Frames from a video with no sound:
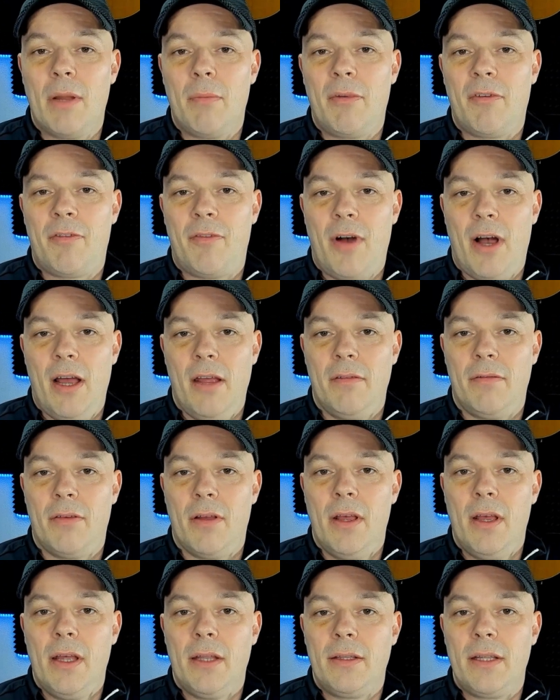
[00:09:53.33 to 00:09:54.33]
have number
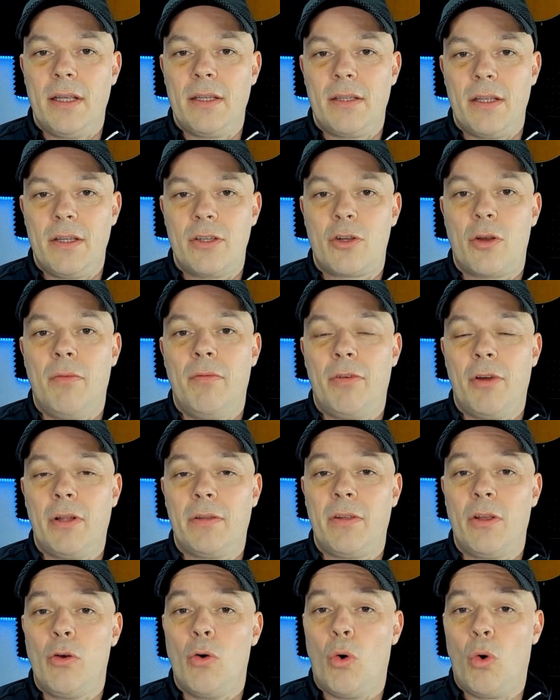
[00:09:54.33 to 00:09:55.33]
5. This is
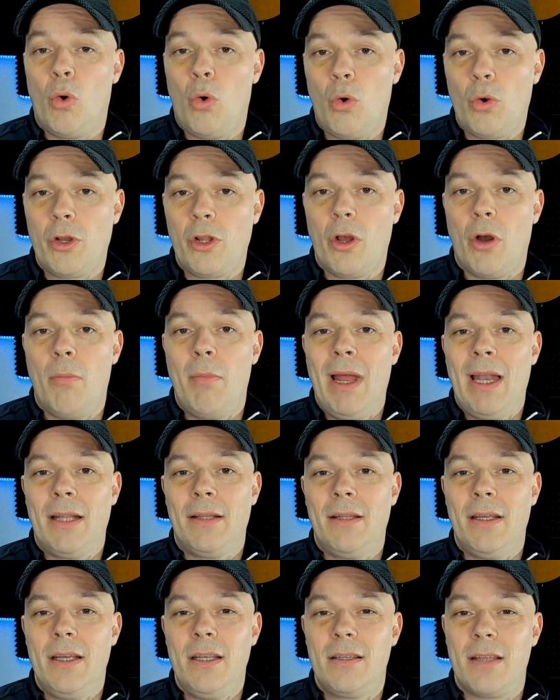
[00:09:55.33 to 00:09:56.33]
converting audio
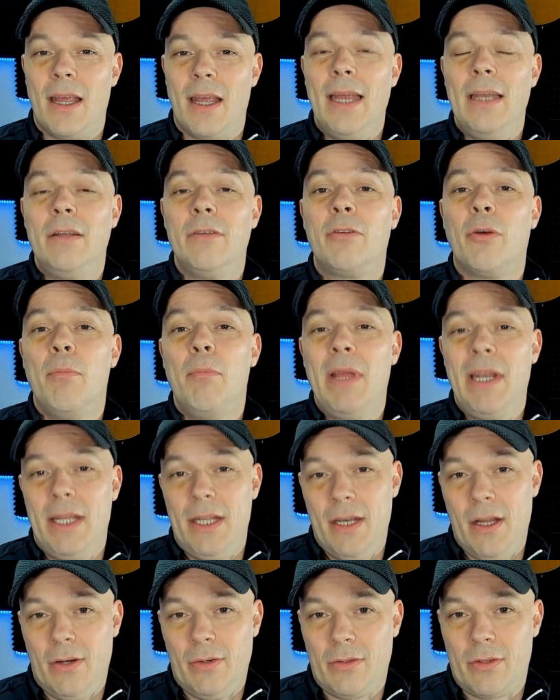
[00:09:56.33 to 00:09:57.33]
melodies into
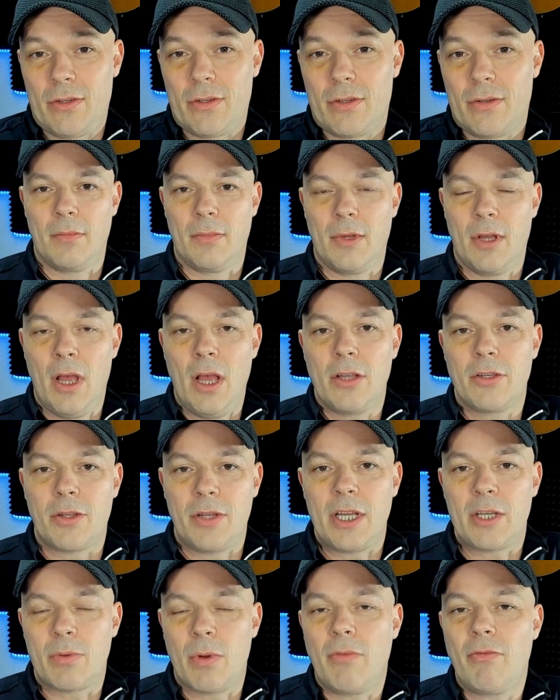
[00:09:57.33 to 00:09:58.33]
MIDI notes.
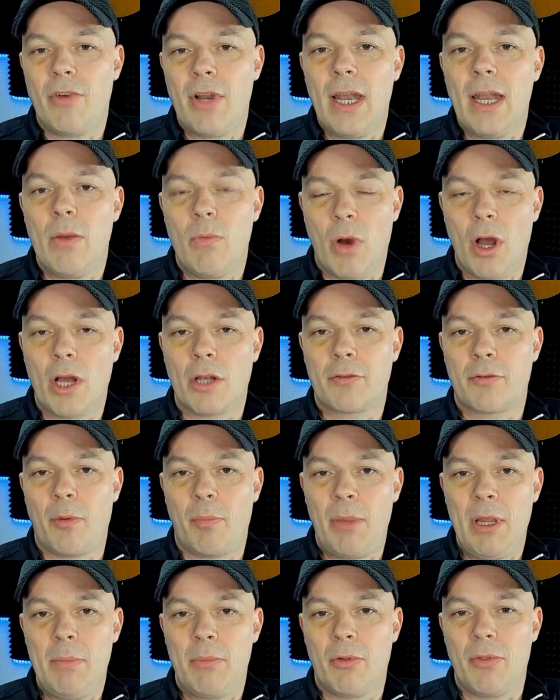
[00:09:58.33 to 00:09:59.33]
So this one really works
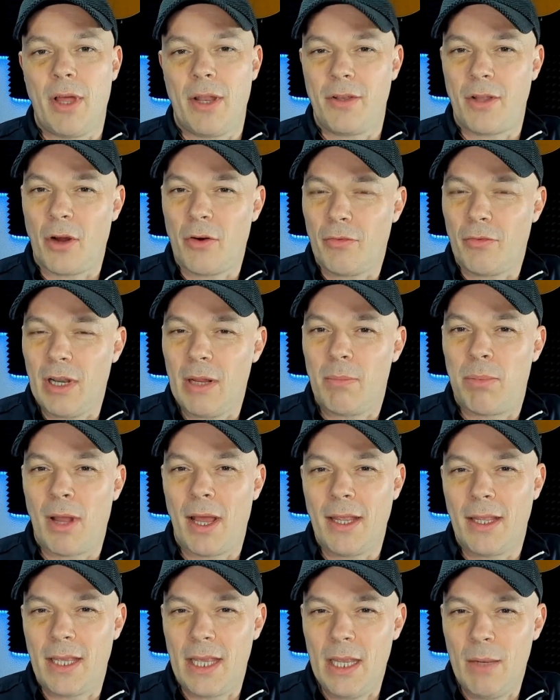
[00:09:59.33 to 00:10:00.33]
for people that don't really
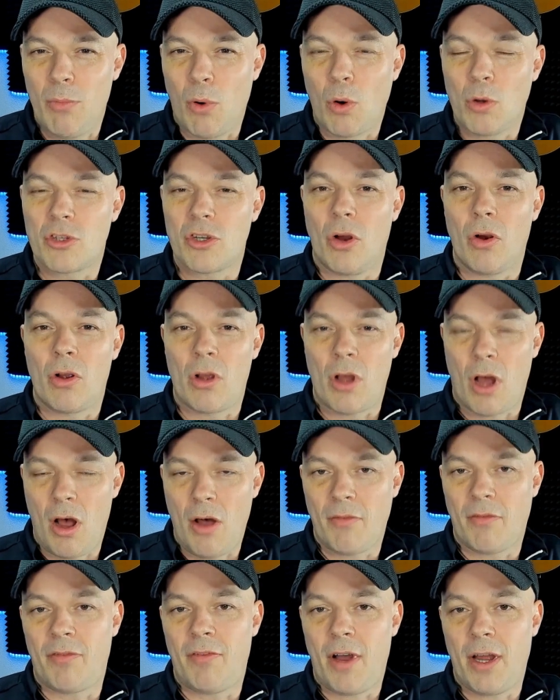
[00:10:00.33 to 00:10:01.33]
play keyboards or
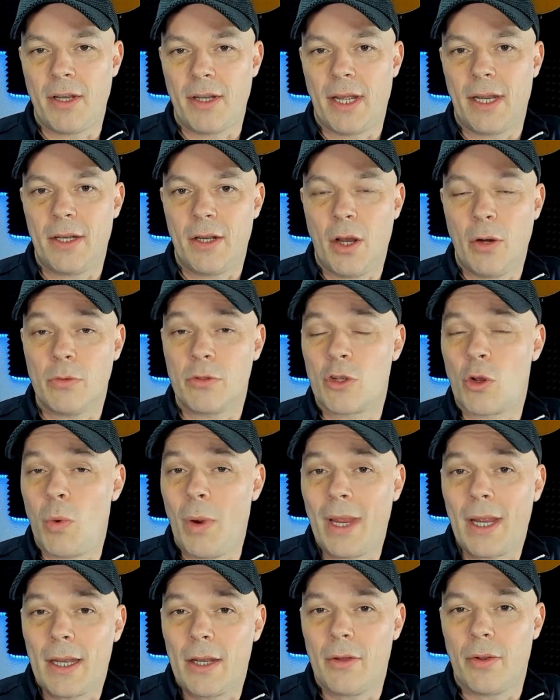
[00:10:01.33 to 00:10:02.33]
can't find their notes
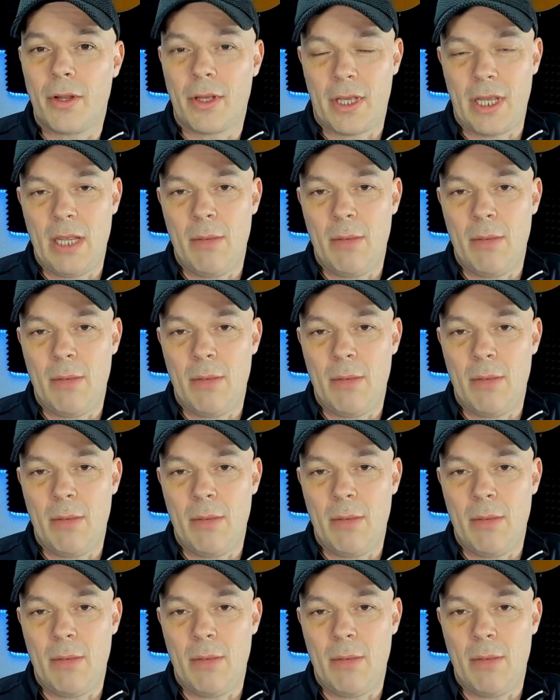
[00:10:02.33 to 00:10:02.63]
quickly on